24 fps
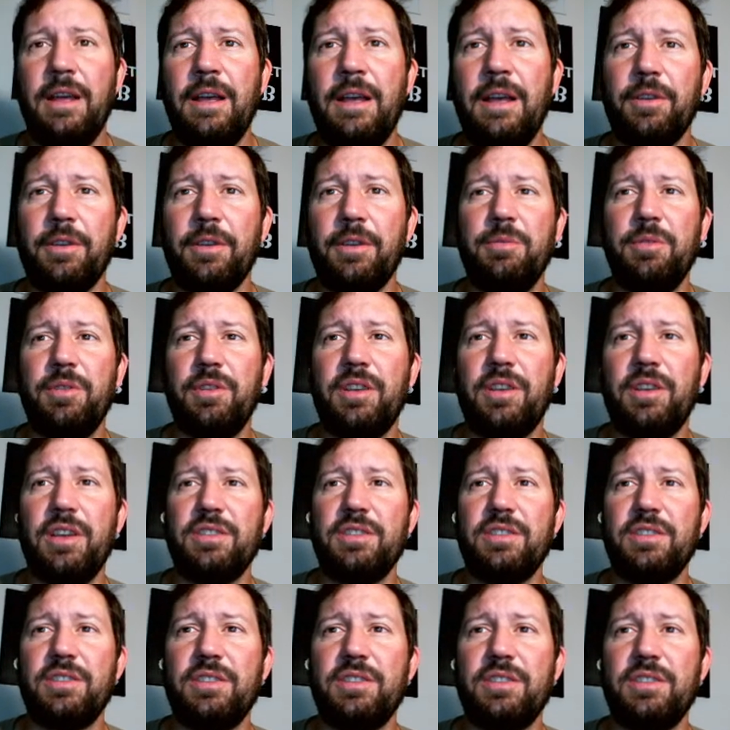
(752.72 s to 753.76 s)
their
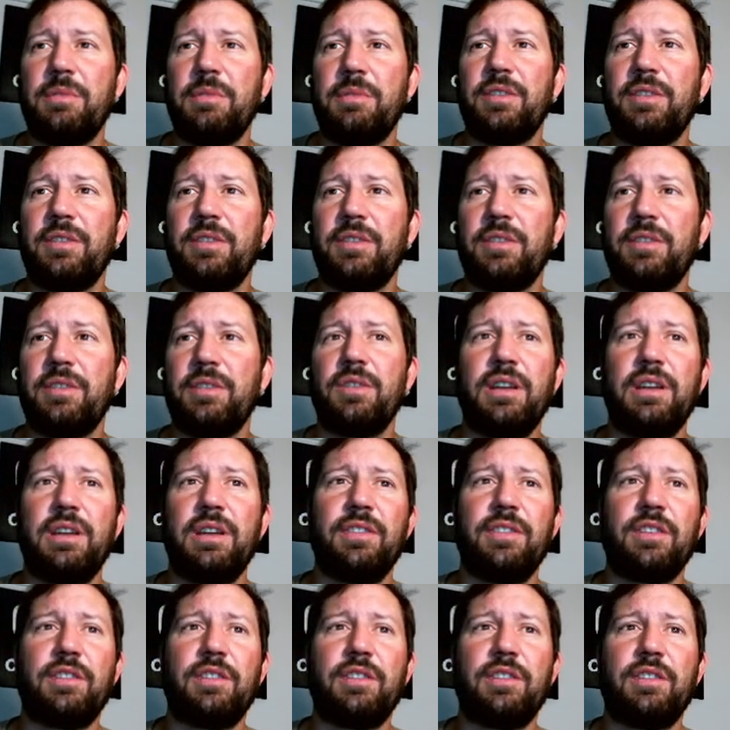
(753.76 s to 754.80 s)
communication is not being stored, and not
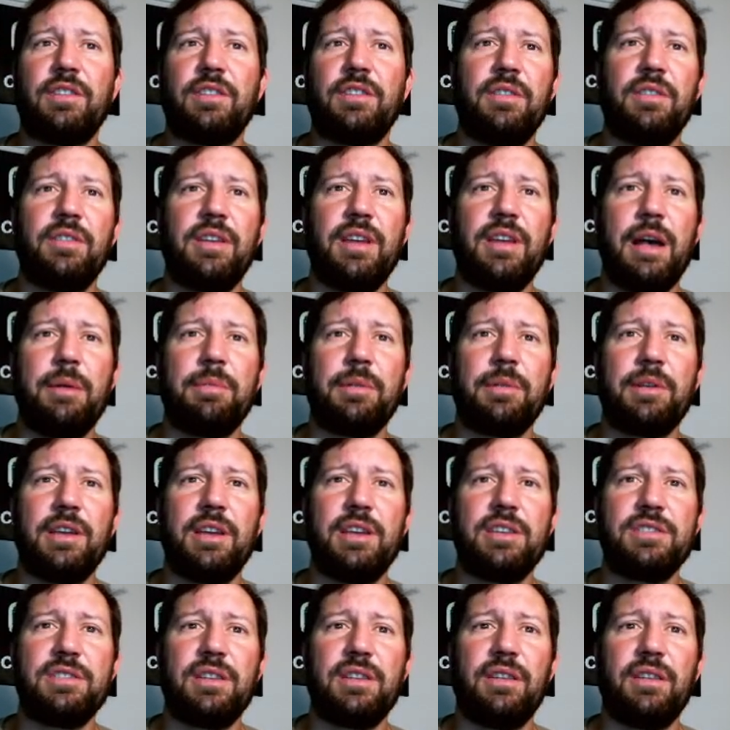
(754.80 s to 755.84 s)
even the creator of the
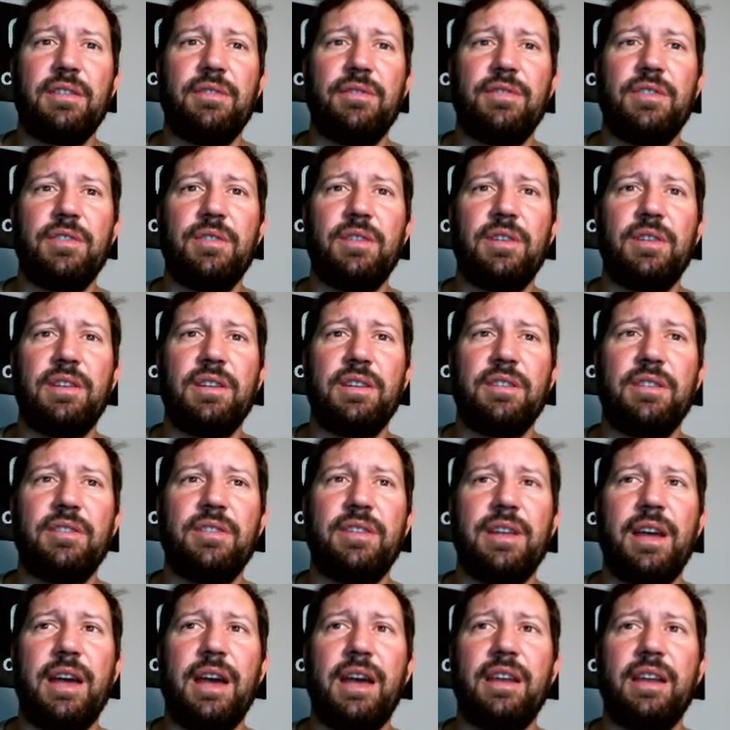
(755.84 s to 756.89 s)
application can view any of their
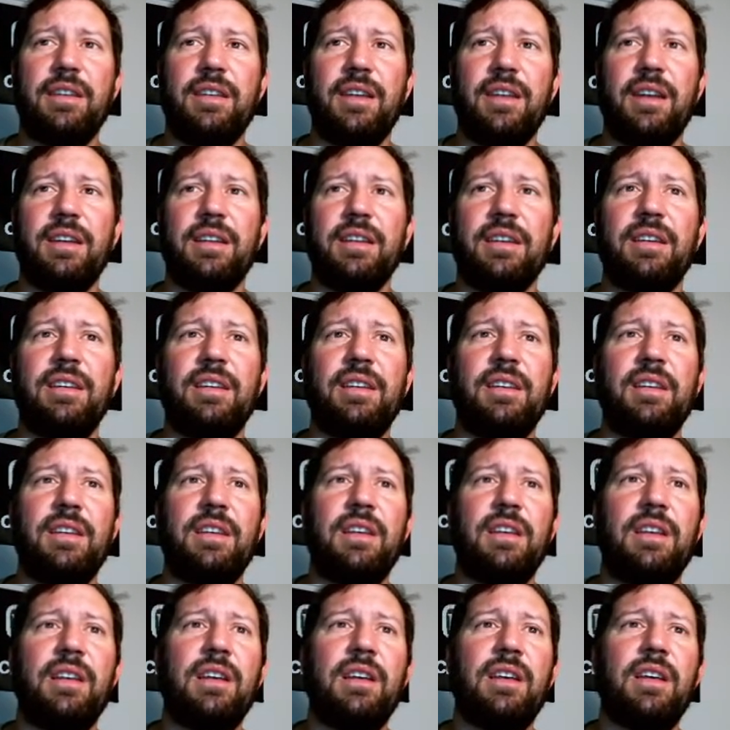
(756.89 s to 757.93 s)
data.
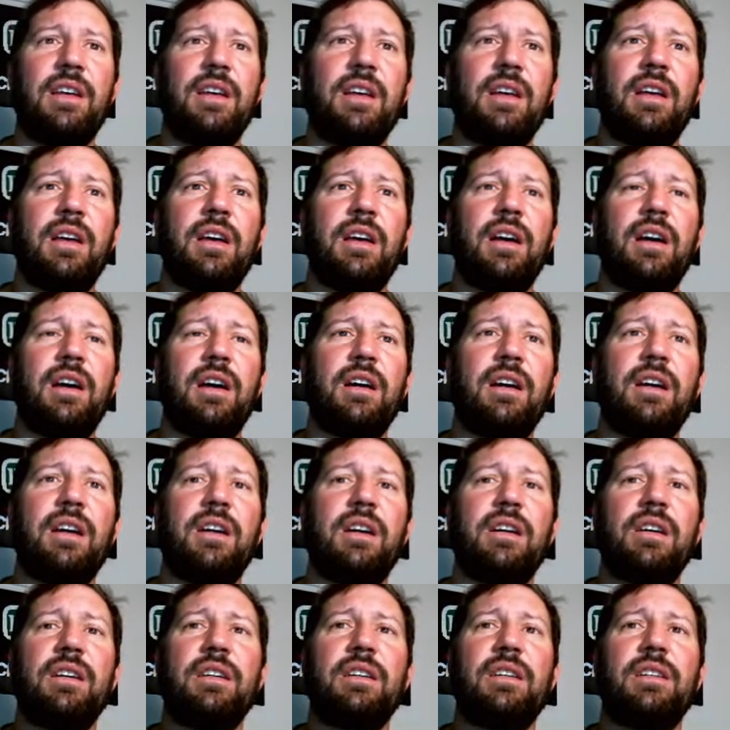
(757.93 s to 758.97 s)

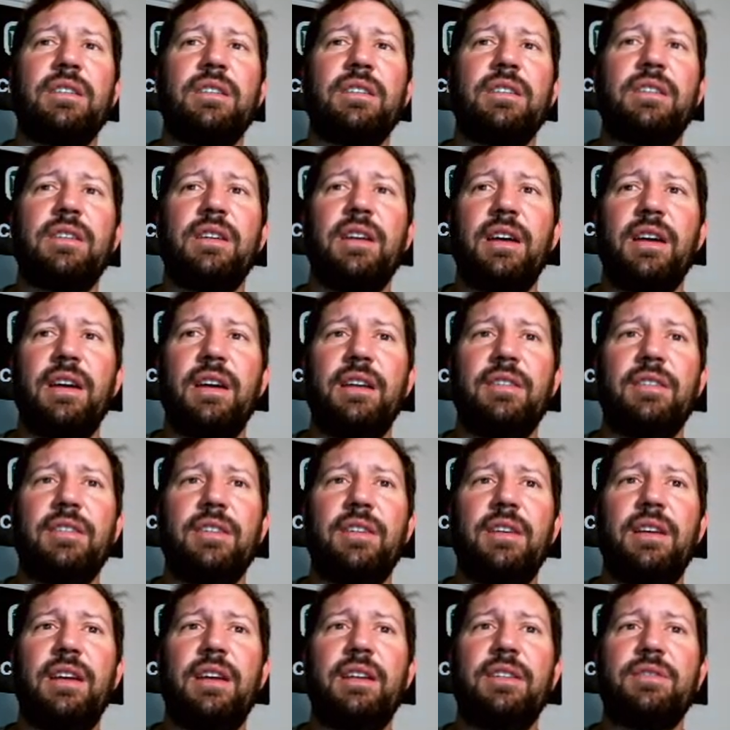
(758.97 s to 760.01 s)
Oh, okay.
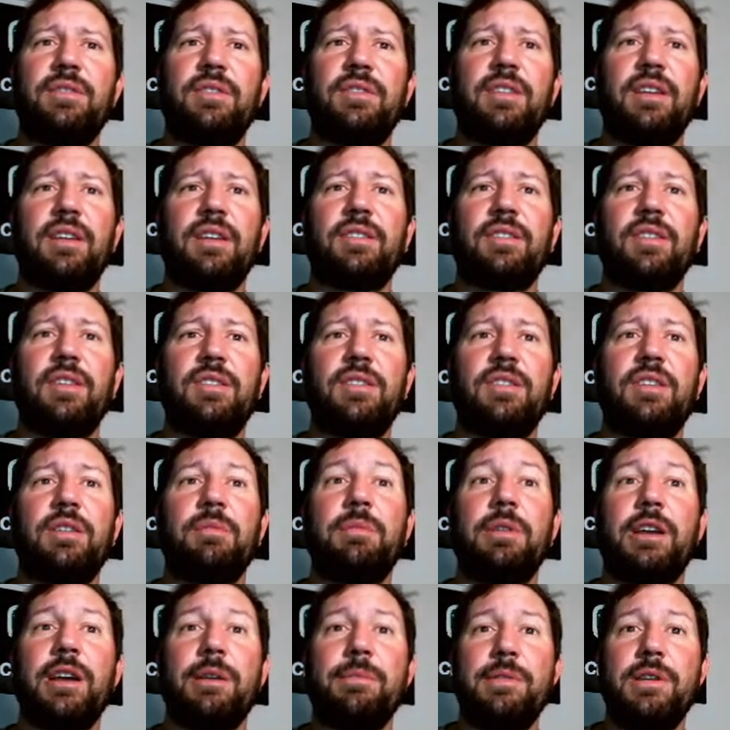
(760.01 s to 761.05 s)
So interesting. So you can
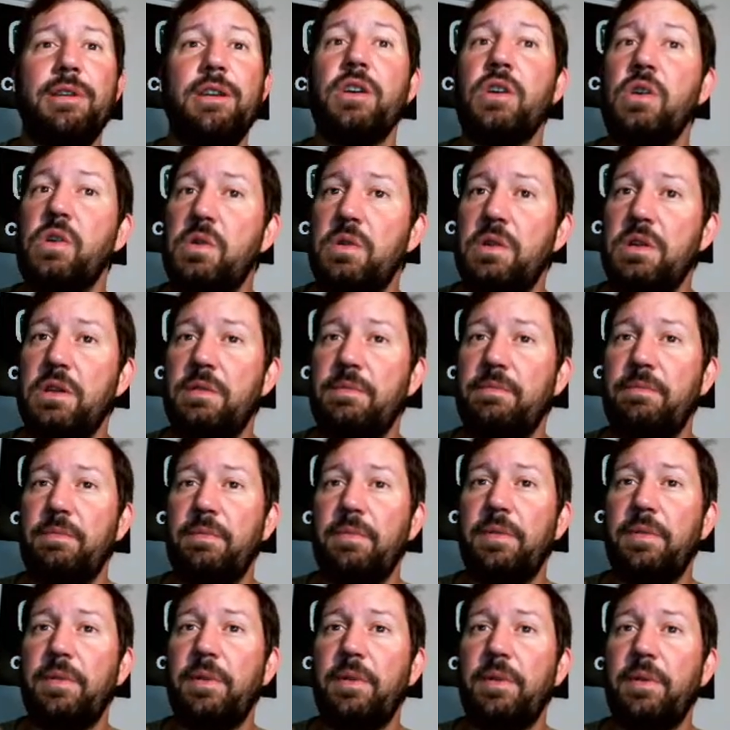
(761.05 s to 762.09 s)
become a node,
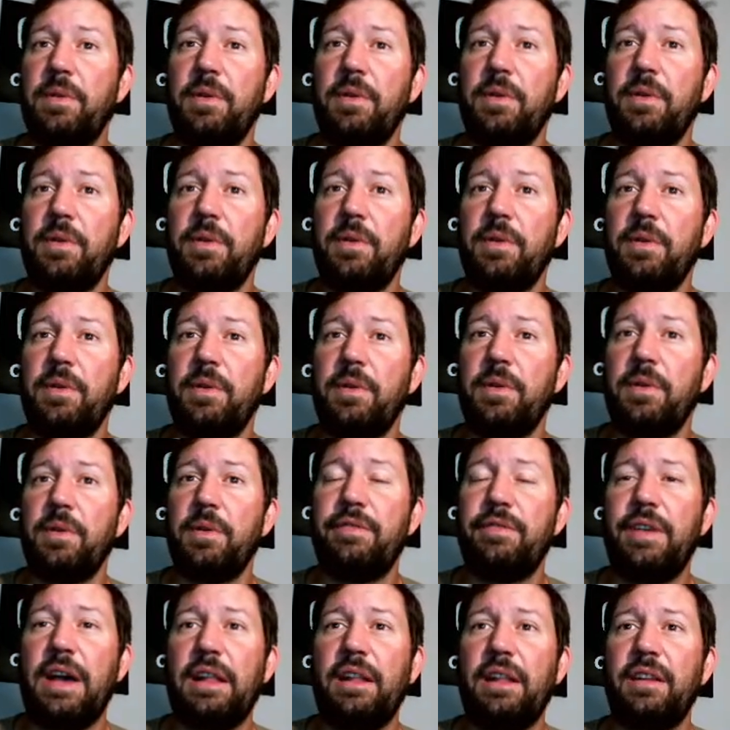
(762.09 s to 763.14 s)
or you can run a
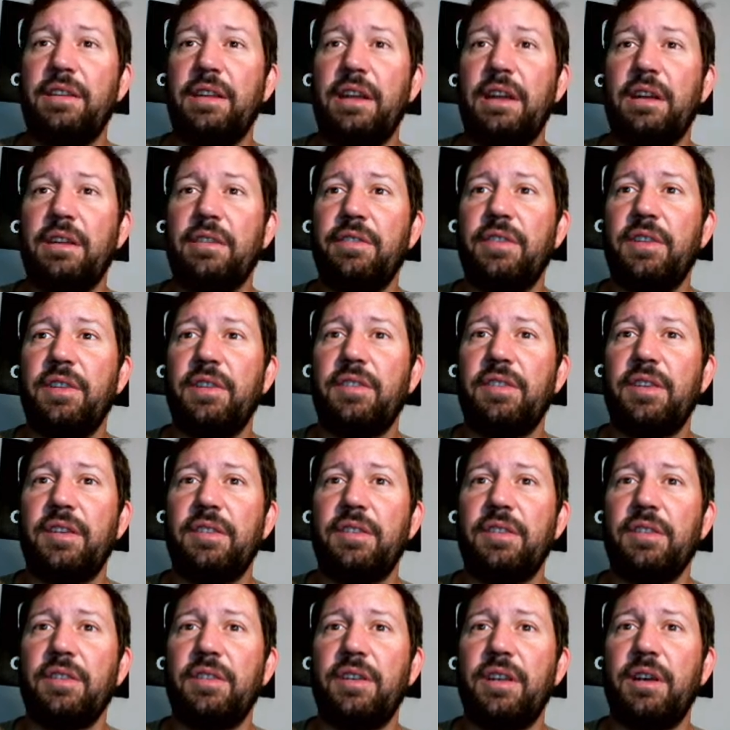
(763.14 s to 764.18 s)
validator for the
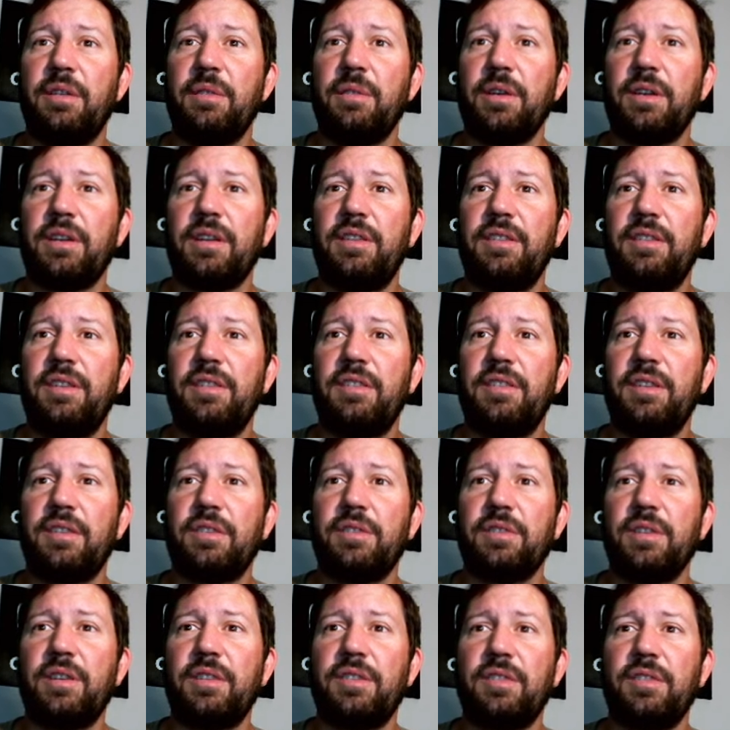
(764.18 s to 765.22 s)
Sentinel network and
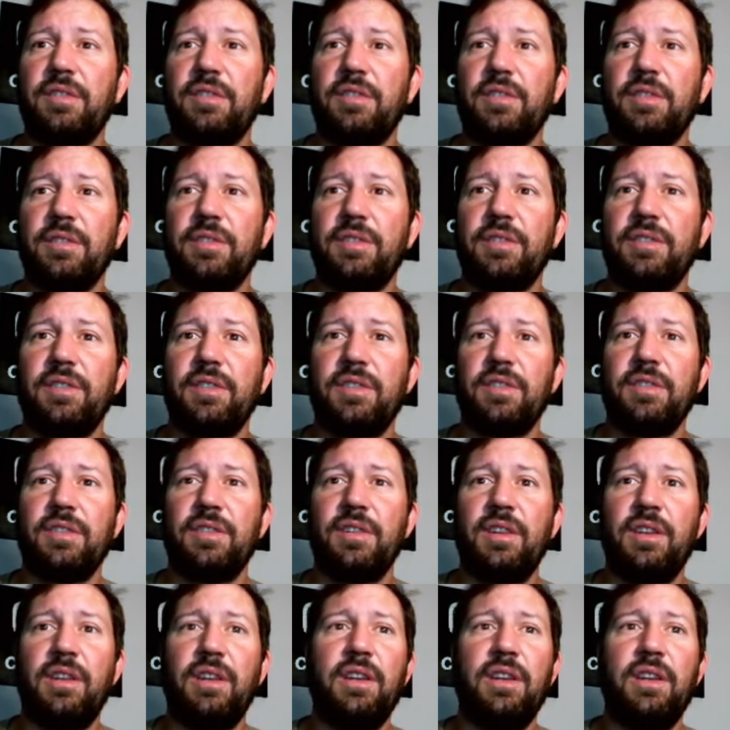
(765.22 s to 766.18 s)
decentralize the services.